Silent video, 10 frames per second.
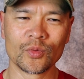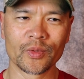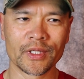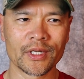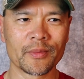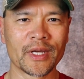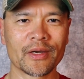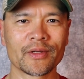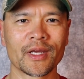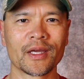want to come
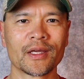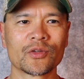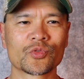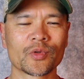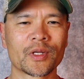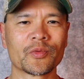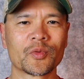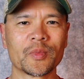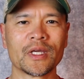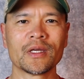out and train
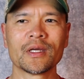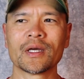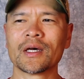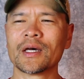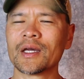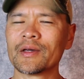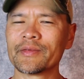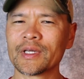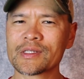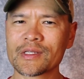with me. I have
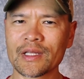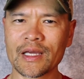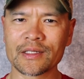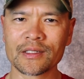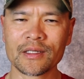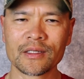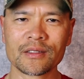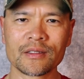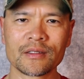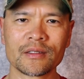a select
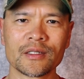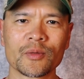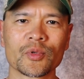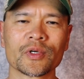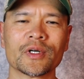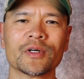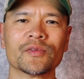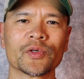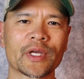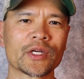number of
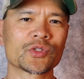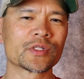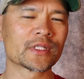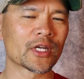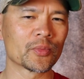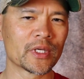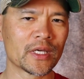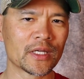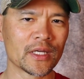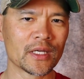locations that I'll be
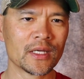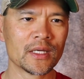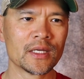hitting